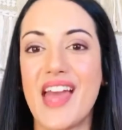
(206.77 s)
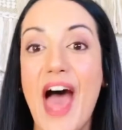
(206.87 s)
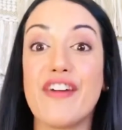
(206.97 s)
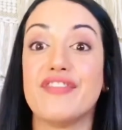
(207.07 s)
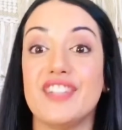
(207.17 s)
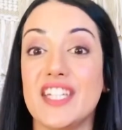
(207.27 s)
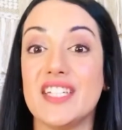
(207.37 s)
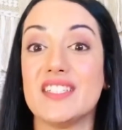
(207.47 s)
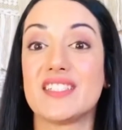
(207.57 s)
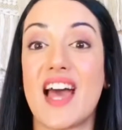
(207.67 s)
our
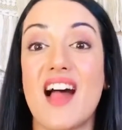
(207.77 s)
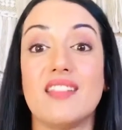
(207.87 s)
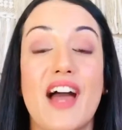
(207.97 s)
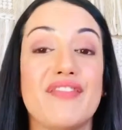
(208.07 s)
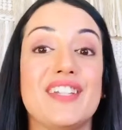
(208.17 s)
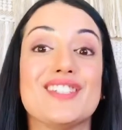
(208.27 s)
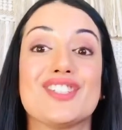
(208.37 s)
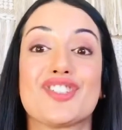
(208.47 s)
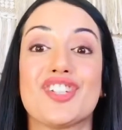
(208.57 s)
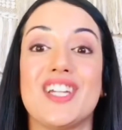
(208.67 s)
fears, our life
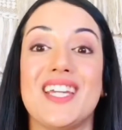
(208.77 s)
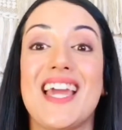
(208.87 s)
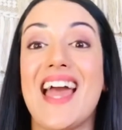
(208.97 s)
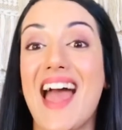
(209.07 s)
history,